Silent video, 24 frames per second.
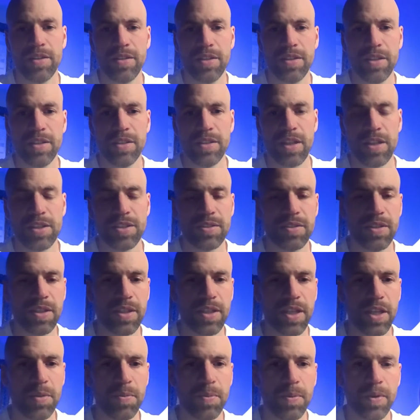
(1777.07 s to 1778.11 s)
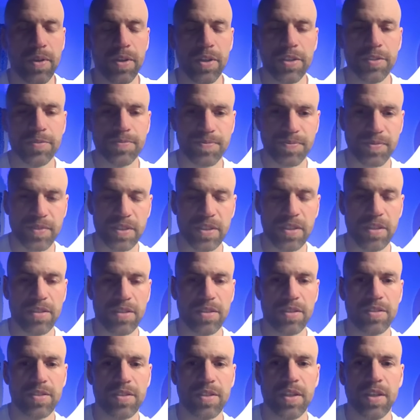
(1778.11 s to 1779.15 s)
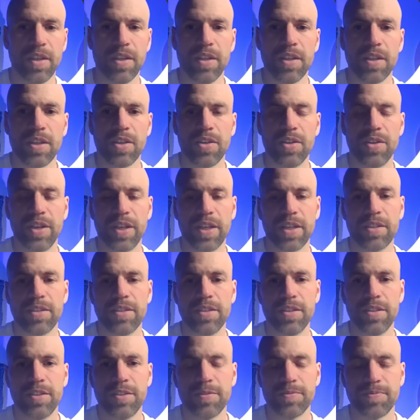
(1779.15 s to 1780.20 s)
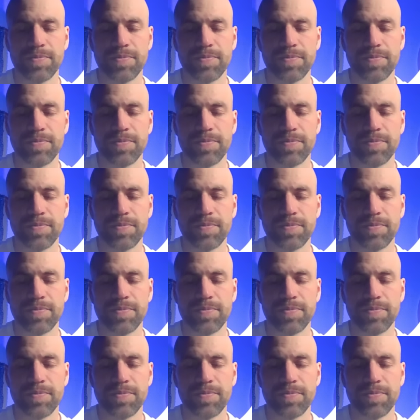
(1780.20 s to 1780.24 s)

the industrial network. This is connected